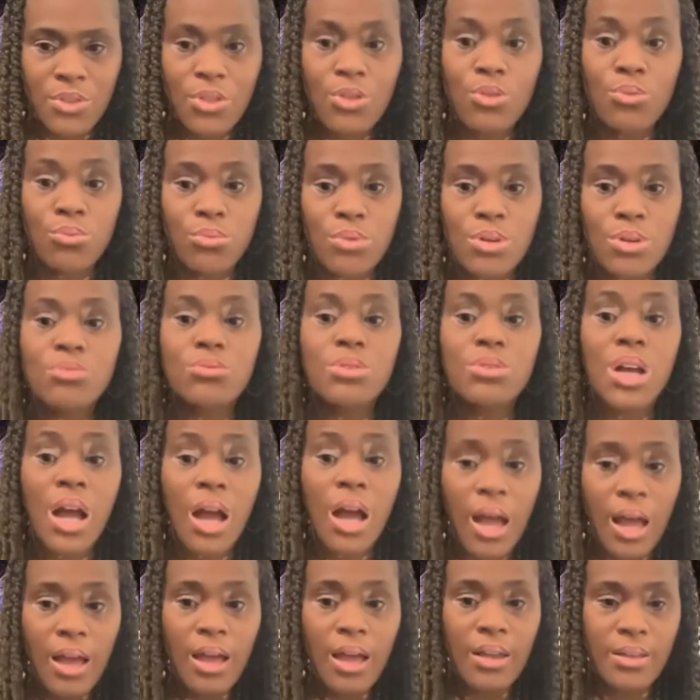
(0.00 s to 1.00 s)
root
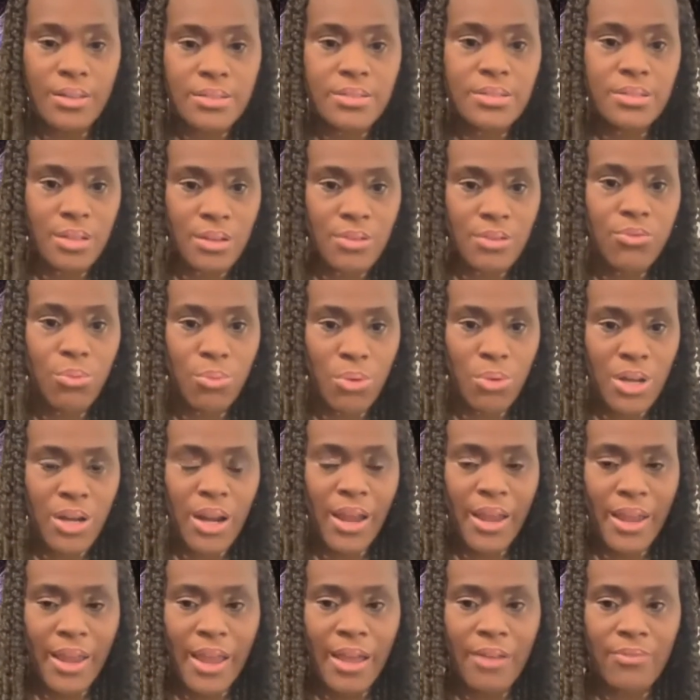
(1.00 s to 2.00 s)
cause of what
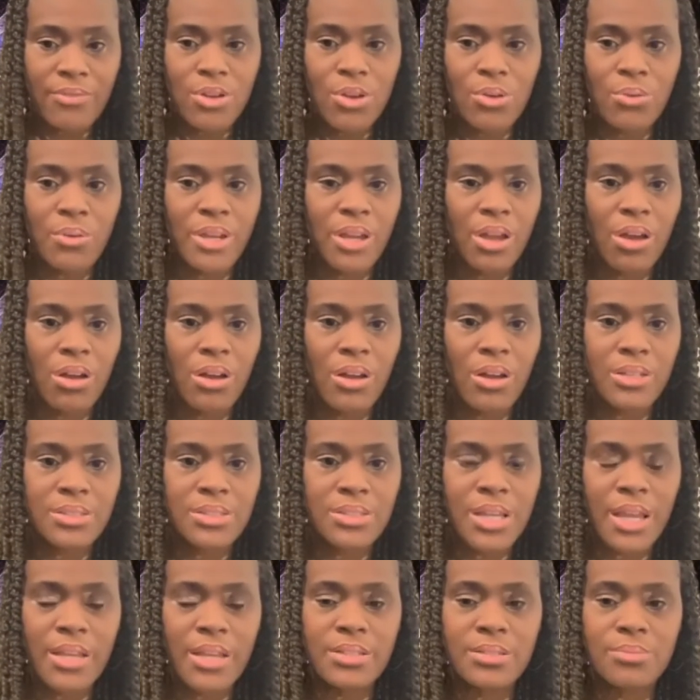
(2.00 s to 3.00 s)
I have going on
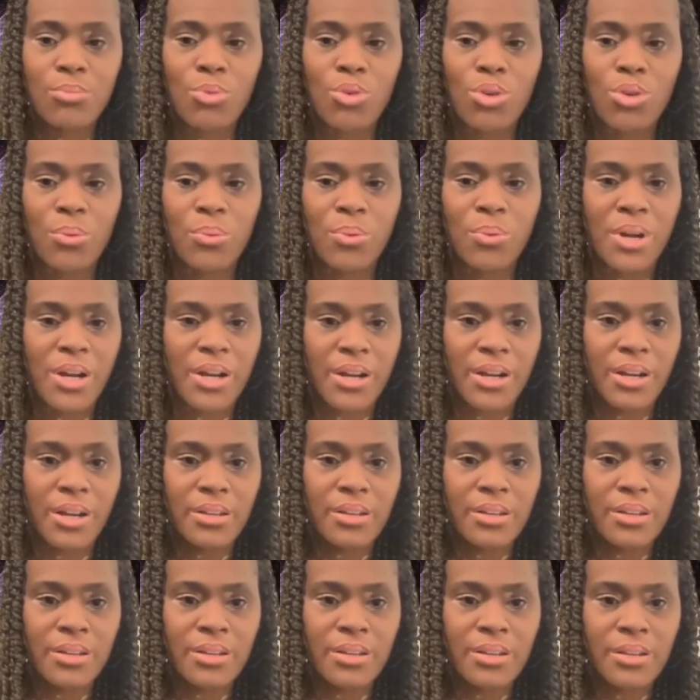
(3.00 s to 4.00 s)
takes more work.
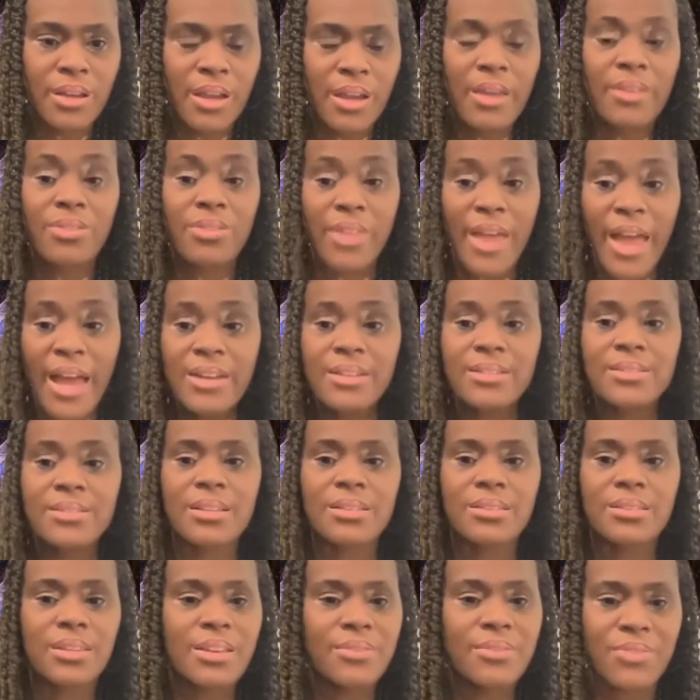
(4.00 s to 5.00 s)
And that is a
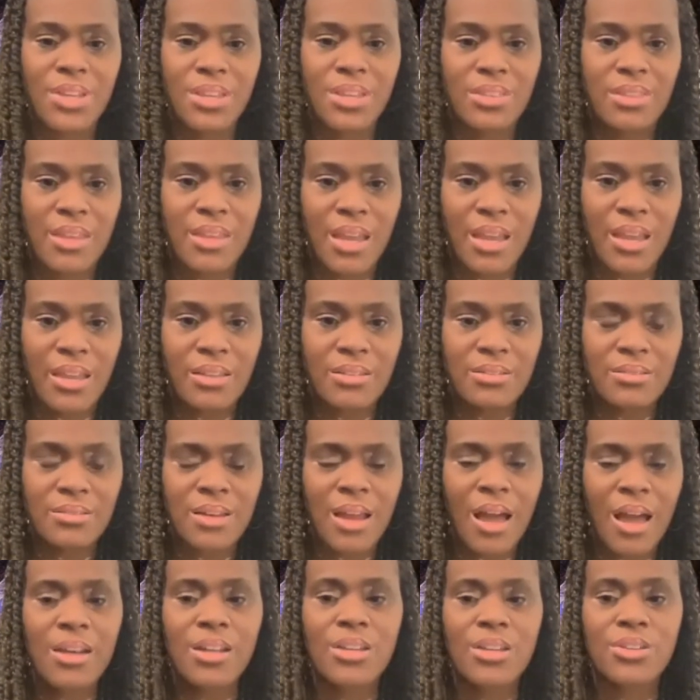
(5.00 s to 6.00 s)
living thing,
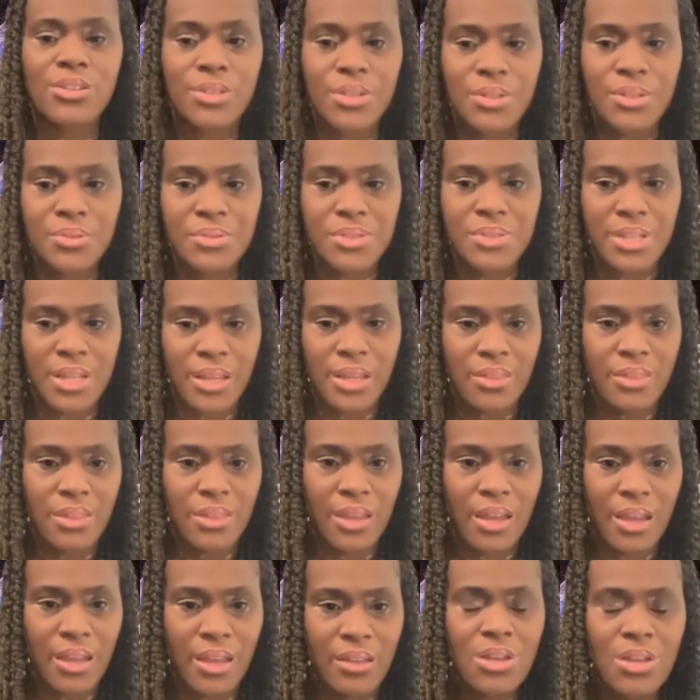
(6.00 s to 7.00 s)
not a using
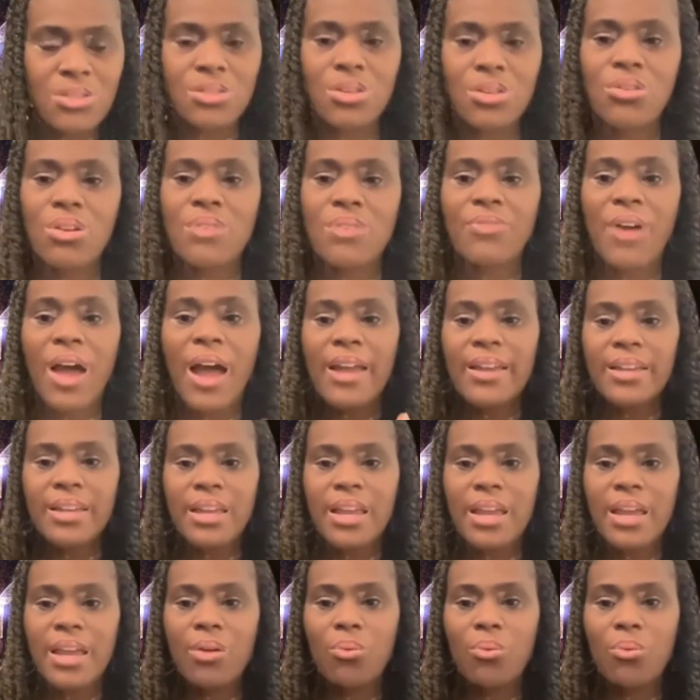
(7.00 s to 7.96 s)
thing. So if I can't